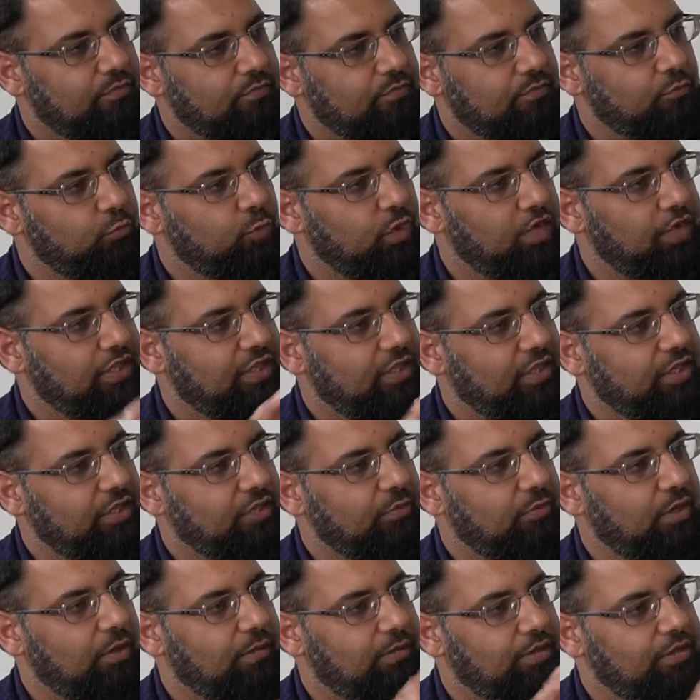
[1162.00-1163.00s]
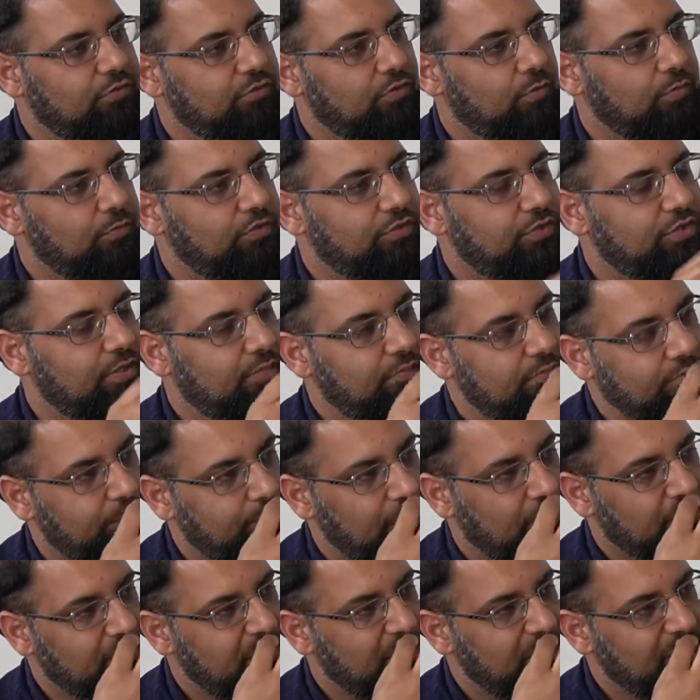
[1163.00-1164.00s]
working anywhere where there's non-Muslims,
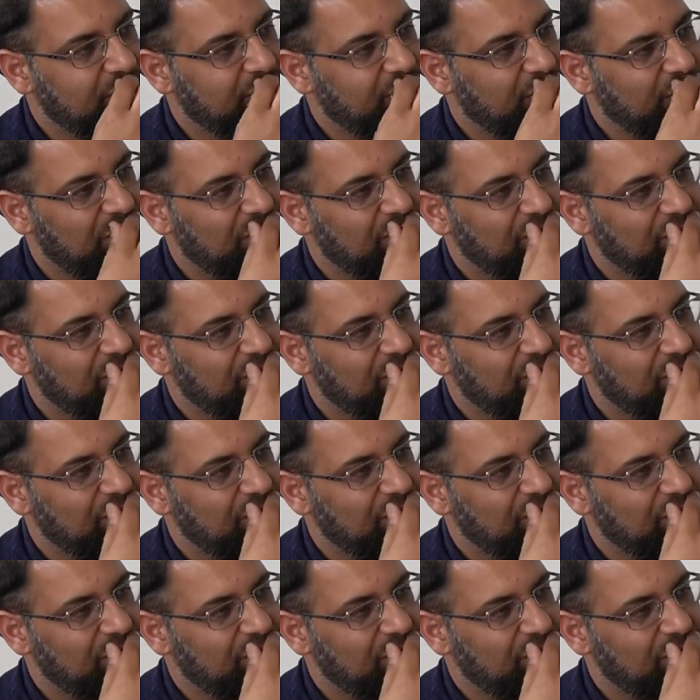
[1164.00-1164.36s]
part-time job?